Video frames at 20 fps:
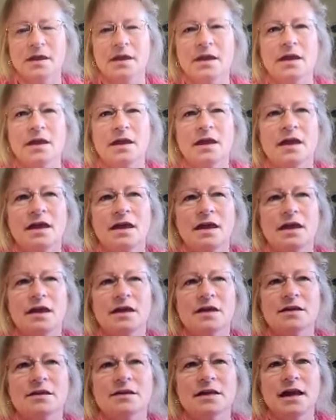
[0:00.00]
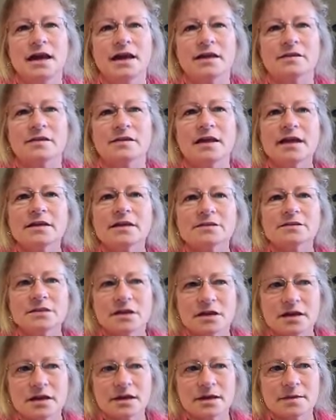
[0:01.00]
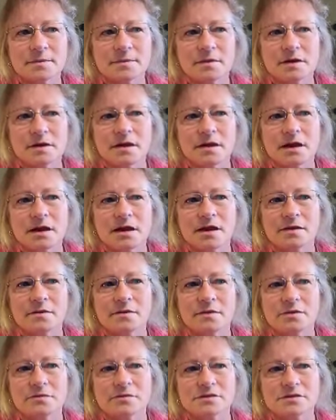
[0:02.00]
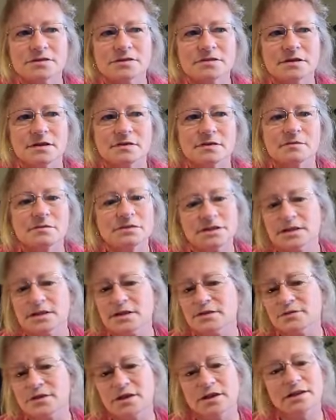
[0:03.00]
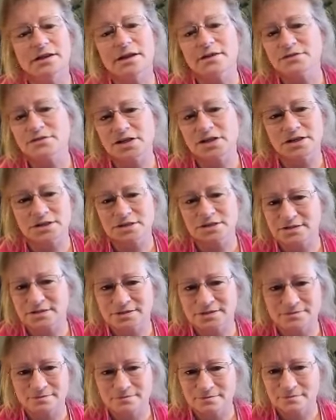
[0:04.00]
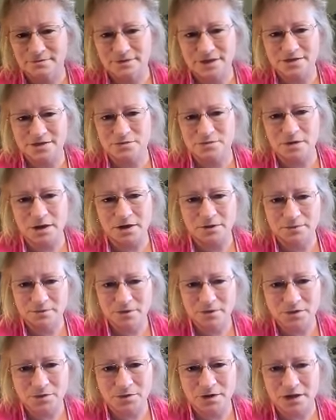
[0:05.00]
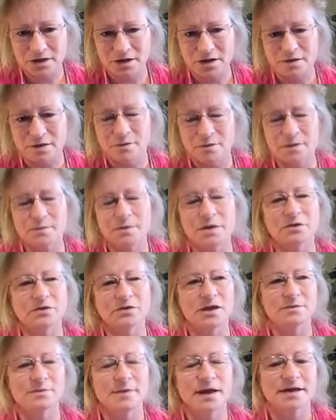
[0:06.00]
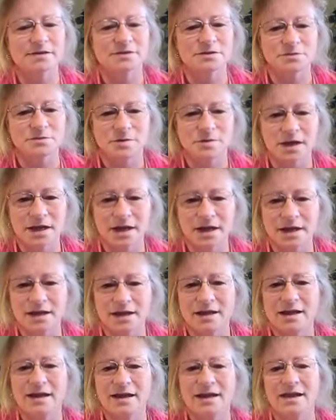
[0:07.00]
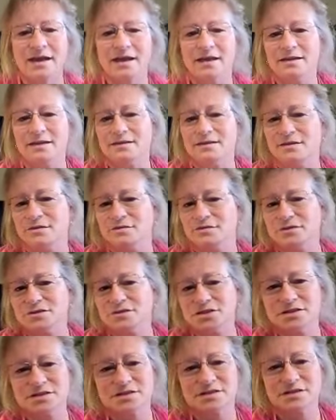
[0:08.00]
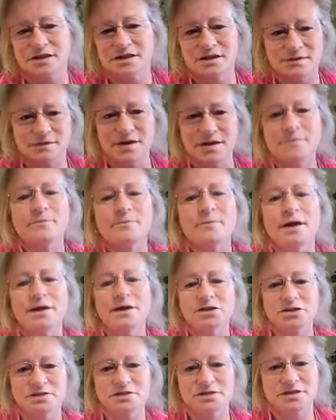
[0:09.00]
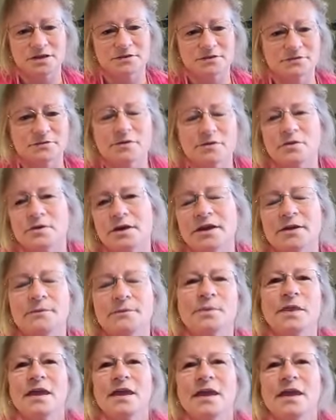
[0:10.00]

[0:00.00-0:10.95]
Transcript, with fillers: Mm-hmm. And at that time, uh, there was uh, significant life changes as well going on. My mother had passed away, and there was just a, a, bunch of stuff going on.